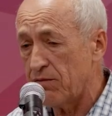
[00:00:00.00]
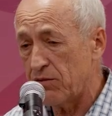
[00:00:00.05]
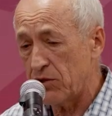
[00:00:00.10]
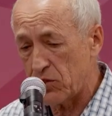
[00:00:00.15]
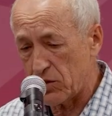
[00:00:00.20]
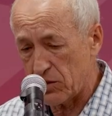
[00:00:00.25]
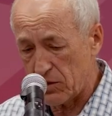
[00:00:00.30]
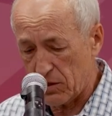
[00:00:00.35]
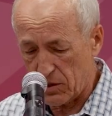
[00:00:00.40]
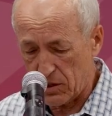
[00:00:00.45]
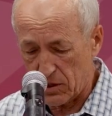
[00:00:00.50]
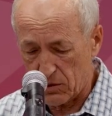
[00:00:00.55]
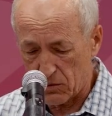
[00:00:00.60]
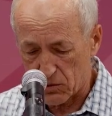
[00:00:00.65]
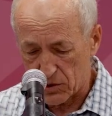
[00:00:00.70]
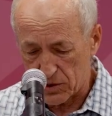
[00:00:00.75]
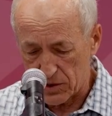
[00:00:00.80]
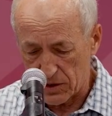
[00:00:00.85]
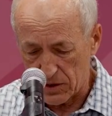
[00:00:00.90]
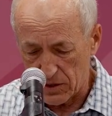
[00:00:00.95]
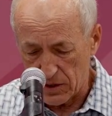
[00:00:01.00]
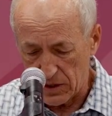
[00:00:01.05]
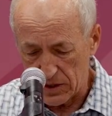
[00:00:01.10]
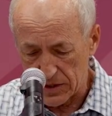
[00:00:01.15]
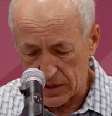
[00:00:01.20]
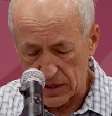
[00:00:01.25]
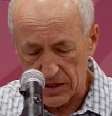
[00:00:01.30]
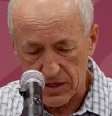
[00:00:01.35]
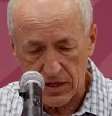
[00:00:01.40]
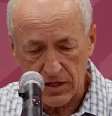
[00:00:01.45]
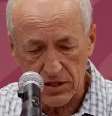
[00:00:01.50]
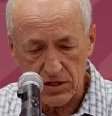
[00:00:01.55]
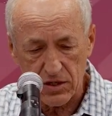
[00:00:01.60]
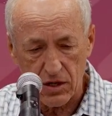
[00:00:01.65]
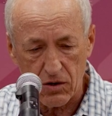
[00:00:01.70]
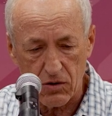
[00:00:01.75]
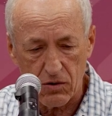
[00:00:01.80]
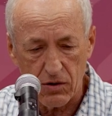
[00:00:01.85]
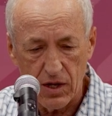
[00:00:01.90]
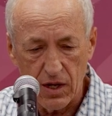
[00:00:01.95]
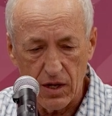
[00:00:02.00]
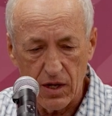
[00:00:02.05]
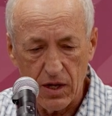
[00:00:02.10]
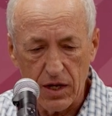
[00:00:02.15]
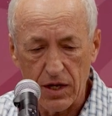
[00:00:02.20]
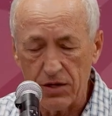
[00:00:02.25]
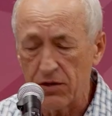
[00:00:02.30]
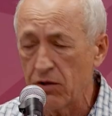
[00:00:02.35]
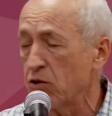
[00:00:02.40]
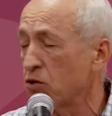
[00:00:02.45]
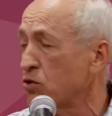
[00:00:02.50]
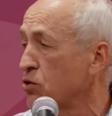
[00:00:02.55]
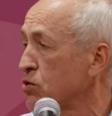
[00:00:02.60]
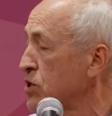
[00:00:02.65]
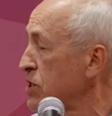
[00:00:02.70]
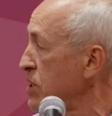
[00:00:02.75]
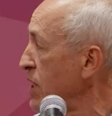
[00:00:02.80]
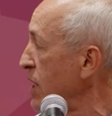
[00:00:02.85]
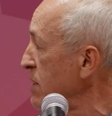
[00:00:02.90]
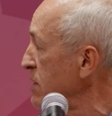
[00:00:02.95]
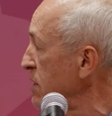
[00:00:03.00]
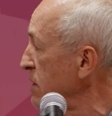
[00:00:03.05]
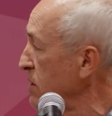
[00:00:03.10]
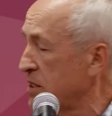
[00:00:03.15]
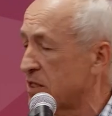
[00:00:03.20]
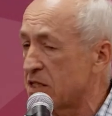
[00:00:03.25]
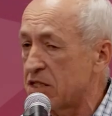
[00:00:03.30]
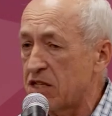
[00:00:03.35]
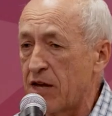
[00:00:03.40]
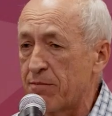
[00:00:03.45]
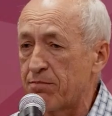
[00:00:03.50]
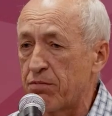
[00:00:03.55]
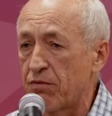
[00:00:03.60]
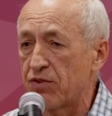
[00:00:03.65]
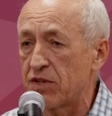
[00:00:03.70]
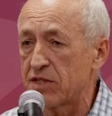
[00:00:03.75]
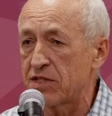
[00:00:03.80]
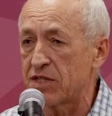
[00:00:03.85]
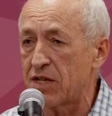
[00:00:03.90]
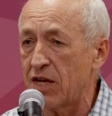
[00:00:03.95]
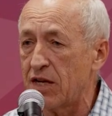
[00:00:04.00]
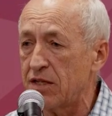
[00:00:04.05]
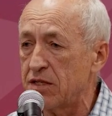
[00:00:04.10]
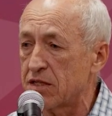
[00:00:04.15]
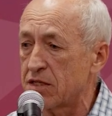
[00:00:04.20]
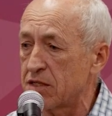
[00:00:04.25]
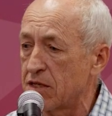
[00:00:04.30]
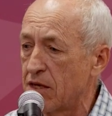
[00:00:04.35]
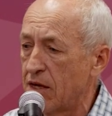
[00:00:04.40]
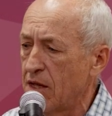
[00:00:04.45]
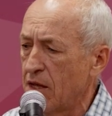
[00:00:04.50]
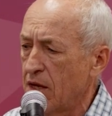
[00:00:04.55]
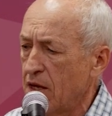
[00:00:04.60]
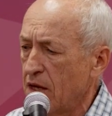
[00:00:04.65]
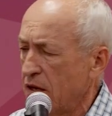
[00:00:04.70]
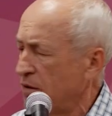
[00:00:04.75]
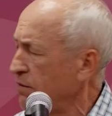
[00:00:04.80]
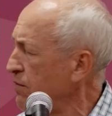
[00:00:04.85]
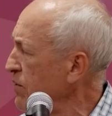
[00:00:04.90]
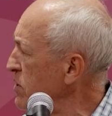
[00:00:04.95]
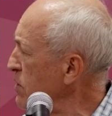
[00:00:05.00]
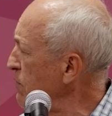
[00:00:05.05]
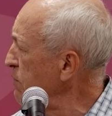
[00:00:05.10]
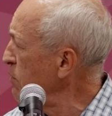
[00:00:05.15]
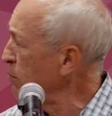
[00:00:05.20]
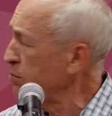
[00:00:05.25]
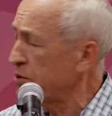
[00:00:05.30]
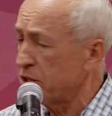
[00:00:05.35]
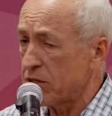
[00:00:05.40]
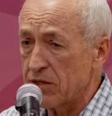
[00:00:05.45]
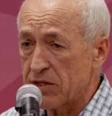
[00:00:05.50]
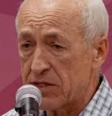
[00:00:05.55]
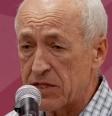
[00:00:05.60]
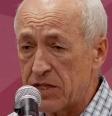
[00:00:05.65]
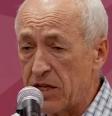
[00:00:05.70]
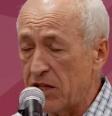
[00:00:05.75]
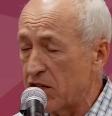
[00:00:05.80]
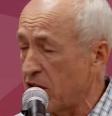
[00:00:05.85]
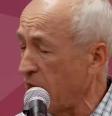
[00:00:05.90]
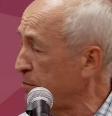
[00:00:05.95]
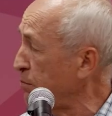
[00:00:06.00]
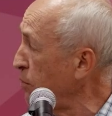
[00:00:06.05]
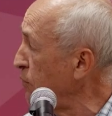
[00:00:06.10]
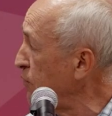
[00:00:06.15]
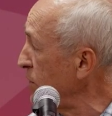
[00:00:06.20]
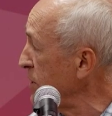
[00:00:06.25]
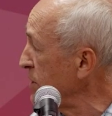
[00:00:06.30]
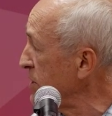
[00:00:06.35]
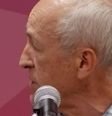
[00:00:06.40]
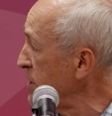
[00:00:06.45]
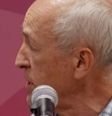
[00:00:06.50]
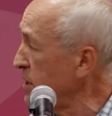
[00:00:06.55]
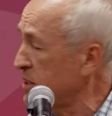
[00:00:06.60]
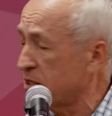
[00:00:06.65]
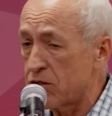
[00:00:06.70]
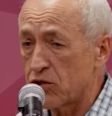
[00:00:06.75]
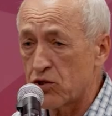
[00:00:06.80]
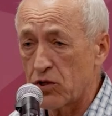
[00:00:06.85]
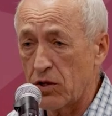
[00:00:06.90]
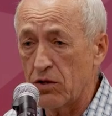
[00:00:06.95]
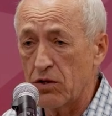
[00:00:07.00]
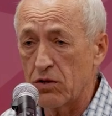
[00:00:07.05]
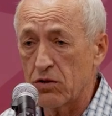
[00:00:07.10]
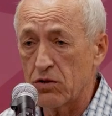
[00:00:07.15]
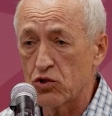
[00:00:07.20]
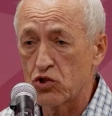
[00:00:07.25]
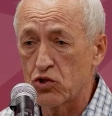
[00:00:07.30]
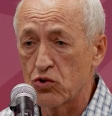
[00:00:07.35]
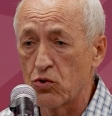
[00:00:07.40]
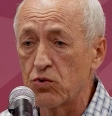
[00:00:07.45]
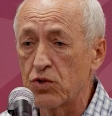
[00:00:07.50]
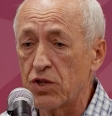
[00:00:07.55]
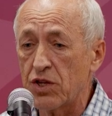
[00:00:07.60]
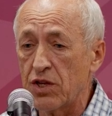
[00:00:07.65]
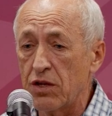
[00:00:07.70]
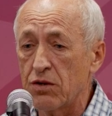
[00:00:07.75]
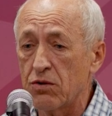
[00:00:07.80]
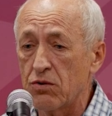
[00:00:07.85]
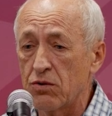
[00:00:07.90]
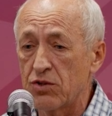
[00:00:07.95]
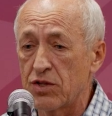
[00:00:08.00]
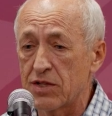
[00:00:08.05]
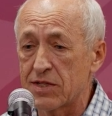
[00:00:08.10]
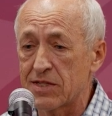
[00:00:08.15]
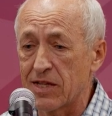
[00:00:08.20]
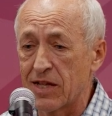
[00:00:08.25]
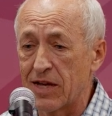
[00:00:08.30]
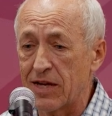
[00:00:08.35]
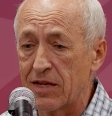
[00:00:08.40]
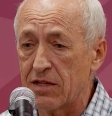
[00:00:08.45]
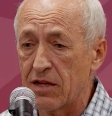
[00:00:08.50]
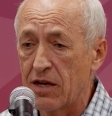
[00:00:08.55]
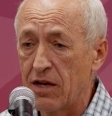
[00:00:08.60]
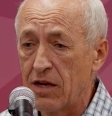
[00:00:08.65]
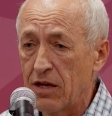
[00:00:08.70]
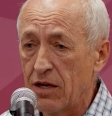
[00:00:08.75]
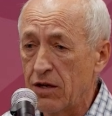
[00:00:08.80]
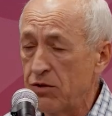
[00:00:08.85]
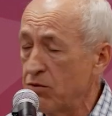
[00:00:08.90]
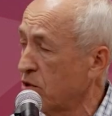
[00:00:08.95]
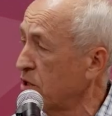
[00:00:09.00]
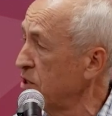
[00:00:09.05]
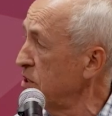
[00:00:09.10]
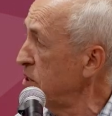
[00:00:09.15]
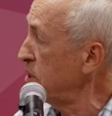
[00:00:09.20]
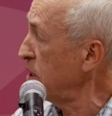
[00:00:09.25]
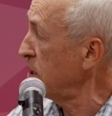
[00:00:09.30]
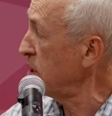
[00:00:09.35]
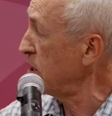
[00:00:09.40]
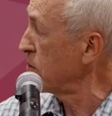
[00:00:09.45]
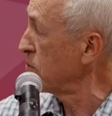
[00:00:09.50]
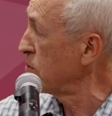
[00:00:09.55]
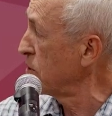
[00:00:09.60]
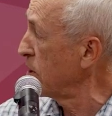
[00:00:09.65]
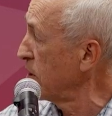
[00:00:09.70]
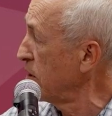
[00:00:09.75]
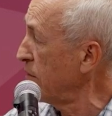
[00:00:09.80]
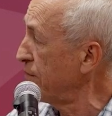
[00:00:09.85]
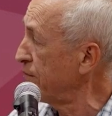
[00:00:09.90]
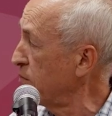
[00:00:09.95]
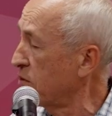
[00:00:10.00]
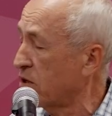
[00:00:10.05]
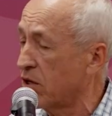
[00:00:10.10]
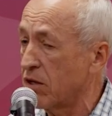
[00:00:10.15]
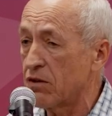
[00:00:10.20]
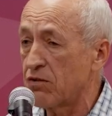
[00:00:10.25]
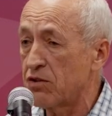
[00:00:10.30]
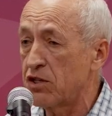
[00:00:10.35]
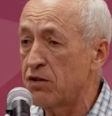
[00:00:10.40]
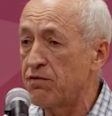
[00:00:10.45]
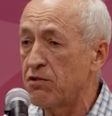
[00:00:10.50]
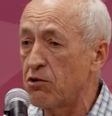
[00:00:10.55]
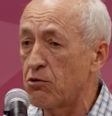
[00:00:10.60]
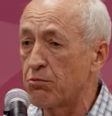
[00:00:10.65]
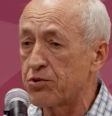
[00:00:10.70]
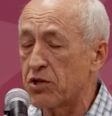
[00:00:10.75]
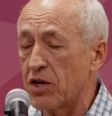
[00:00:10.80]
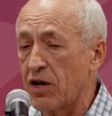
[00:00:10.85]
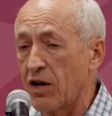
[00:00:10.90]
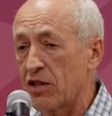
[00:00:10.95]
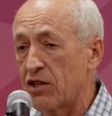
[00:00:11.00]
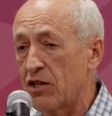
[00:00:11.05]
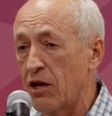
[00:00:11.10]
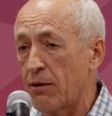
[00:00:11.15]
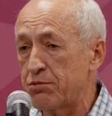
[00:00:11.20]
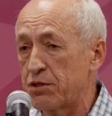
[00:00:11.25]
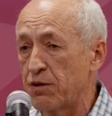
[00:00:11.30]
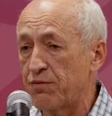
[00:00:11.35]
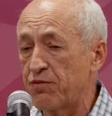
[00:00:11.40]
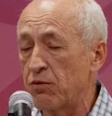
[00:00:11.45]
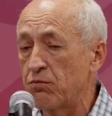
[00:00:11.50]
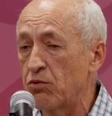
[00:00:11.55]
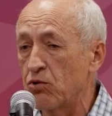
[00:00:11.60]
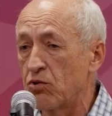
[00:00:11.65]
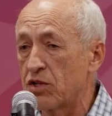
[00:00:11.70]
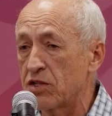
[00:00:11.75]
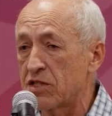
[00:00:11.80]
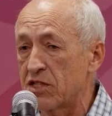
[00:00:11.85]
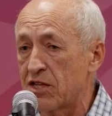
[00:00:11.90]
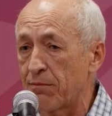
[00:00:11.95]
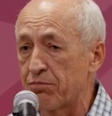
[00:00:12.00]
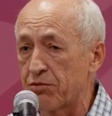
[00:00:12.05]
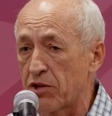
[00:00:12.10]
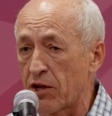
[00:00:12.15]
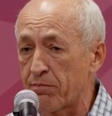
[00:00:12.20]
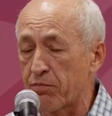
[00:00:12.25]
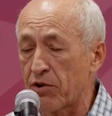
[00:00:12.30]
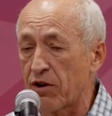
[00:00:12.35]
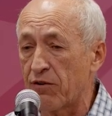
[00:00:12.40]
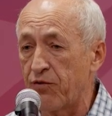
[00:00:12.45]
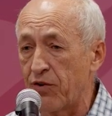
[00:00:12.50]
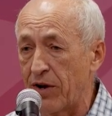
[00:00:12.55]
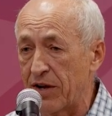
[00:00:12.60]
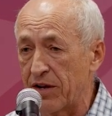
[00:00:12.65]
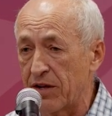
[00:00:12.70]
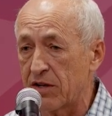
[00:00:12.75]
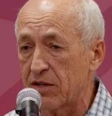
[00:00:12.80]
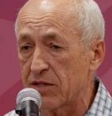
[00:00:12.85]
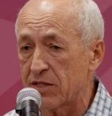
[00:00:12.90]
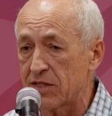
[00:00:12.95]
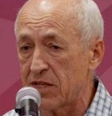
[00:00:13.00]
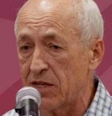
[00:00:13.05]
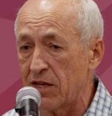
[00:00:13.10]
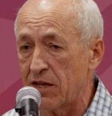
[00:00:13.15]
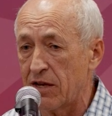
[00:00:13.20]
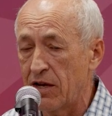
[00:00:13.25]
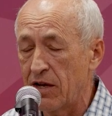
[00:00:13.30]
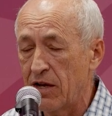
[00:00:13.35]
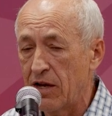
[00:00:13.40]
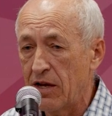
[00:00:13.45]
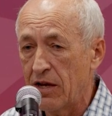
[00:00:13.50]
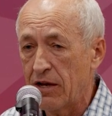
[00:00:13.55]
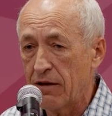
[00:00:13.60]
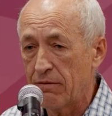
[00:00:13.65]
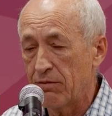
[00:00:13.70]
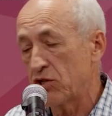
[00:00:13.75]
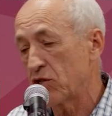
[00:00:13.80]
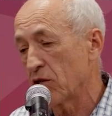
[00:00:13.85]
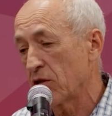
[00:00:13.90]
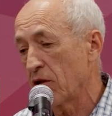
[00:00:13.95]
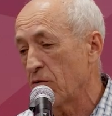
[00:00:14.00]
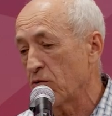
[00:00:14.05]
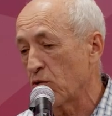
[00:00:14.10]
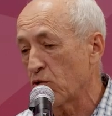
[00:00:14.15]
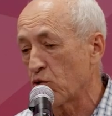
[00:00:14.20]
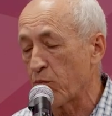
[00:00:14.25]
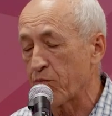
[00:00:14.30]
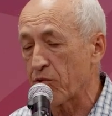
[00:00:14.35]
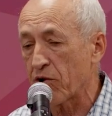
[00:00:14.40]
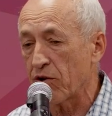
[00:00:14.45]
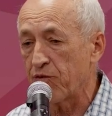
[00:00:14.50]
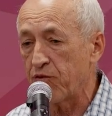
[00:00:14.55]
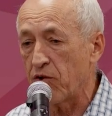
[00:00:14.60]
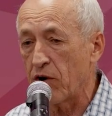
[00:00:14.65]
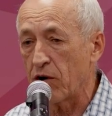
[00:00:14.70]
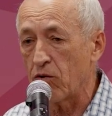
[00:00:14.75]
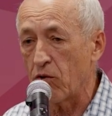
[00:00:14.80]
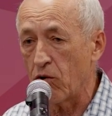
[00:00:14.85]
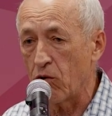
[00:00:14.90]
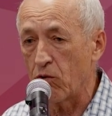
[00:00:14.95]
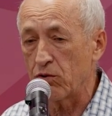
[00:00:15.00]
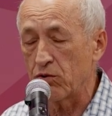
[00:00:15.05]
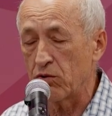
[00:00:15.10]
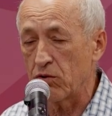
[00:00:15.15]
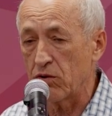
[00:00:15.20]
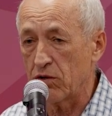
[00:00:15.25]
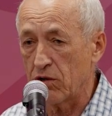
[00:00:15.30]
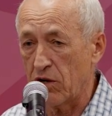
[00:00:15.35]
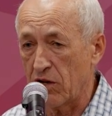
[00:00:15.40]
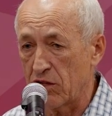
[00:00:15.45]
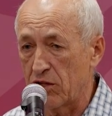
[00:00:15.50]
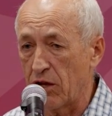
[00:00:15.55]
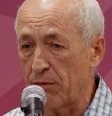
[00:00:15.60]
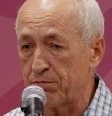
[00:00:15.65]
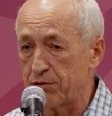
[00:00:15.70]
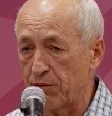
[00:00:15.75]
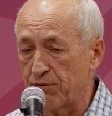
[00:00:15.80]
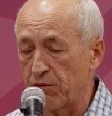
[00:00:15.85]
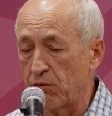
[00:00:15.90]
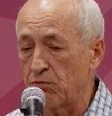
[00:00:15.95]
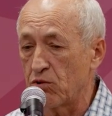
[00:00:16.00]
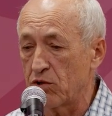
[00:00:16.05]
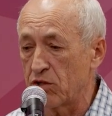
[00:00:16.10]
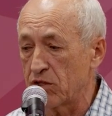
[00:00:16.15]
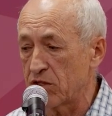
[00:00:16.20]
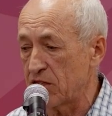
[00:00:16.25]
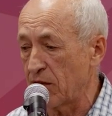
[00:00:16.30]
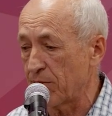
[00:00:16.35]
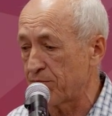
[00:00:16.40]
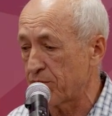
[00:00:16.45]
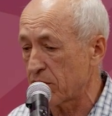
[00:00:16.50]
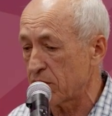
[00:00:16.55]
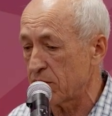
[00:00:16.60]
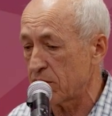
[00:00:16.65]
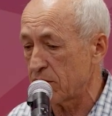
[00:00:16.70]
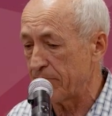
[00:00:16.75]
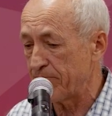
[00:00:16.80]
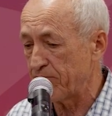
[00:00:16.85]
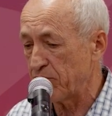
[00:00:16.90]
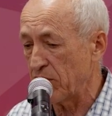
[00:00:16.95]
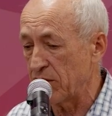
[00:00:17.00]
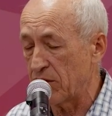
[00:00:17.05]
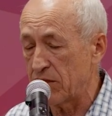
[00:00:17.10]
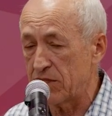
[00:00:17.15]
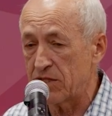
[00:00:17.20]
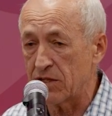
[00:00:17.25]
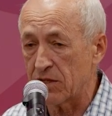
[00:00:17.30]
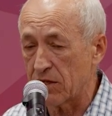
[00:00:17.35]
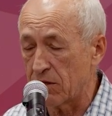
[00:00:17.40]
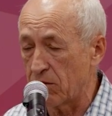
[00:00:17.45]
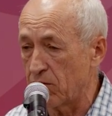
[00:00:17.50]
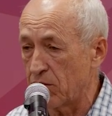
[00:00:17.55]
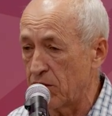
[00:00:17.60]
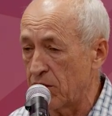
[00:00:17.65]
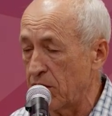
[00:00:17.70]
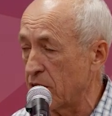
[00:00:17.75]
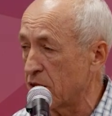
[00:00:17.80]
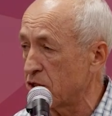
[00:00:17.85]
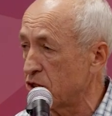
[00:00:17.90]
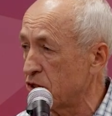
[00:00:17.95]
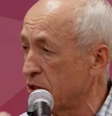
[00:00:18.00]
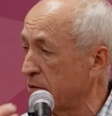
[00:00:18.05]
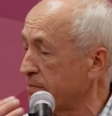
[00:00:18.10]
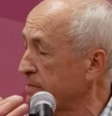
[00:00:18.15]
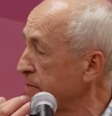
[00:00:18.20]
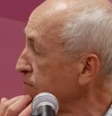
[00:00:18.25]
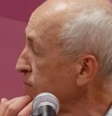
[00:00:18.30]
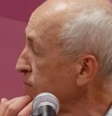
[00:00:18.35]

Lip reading: which I already listed right now. And to study this type of the studies, we developed three types of assays shown here on this slide. And you can see here on the left, we developed adaptive immune receptor profiling assay, which allow you to profile all your adaptive immune receptors in the single reaction.